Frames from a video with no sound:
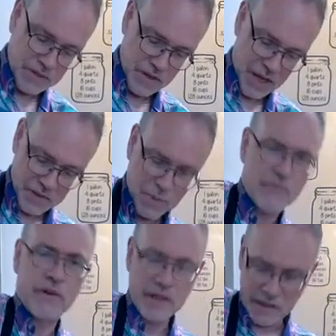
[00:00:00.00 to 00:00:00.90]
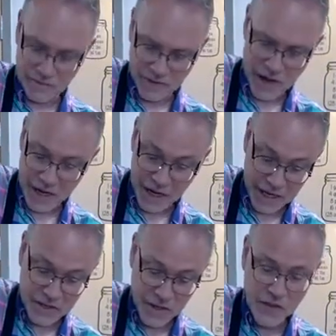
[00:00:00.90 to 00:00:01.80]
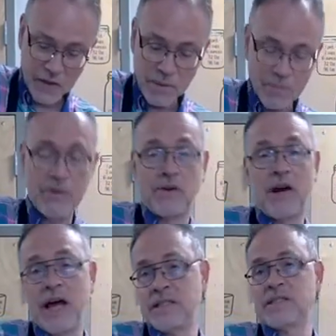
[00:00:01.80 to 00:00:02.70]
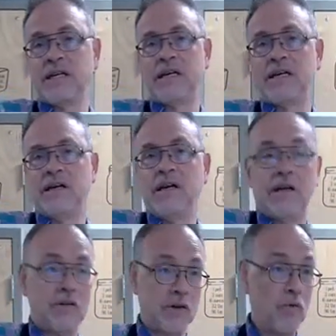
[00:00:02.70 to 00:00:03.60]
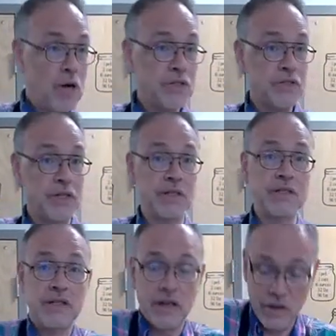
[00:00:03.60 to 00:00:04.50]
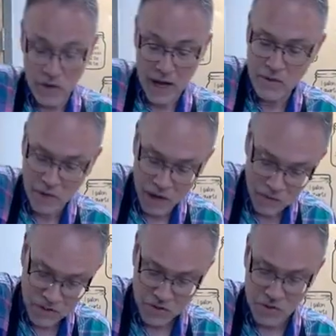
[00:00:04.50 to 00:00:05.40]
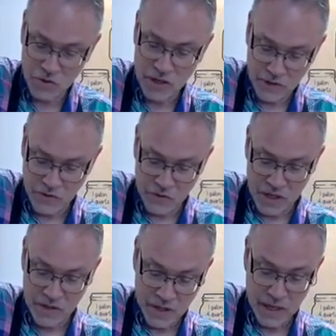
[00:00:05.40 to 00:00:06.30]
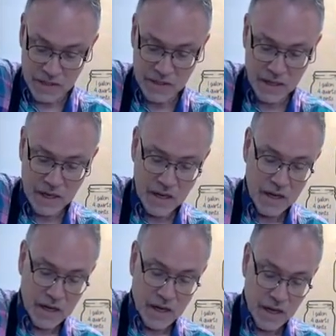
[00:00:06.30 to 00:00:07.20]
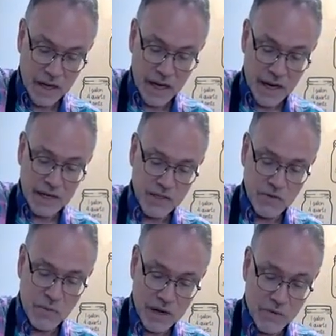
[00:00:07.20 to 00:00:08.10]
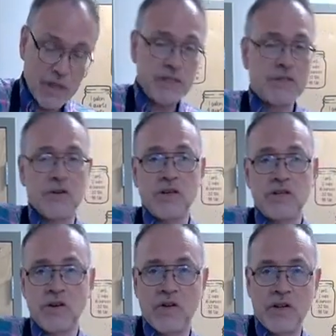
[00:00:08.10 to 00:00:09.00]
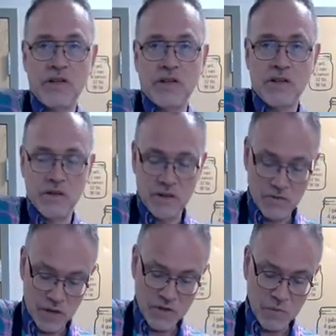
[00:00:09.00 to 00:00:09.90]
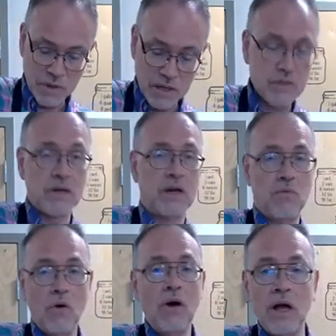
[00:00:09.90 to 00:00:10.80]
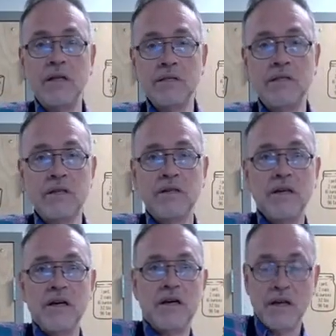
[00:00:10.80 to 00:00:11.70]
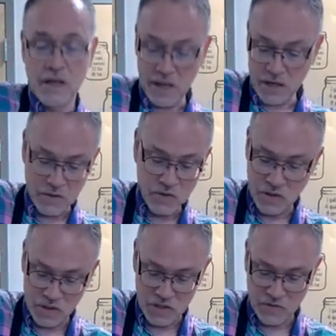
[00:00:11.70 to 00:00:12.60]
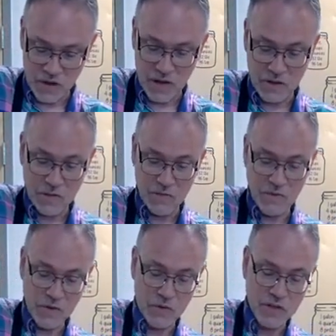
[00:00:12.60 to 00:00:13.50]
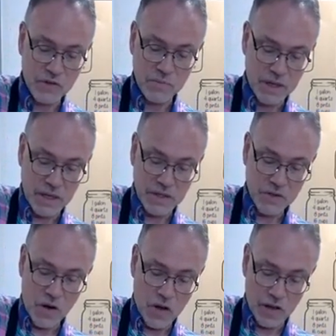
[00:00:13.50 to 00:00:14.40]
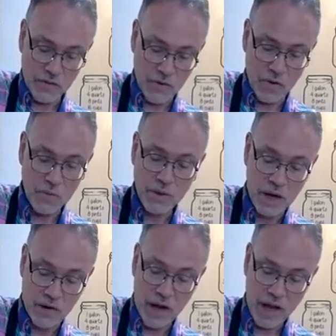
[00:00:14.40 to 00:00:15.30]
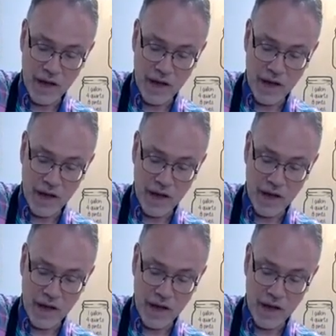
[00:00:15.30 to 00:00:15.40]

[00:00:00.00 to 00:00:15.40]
So that's perfectly fine. And it's good that people are asking, the questions, how would you do it if you did this? Again, I do my research on the recipes I want, and I usually just follow what the recipe is calling for. Now, I